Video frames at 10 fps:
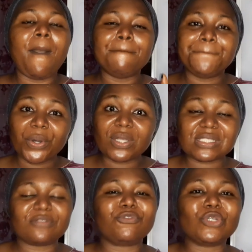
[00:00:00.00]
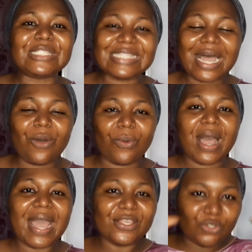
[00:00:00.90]
But for now,
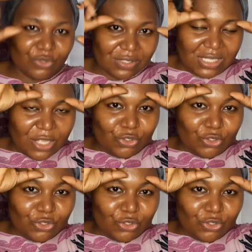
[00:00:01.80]
I use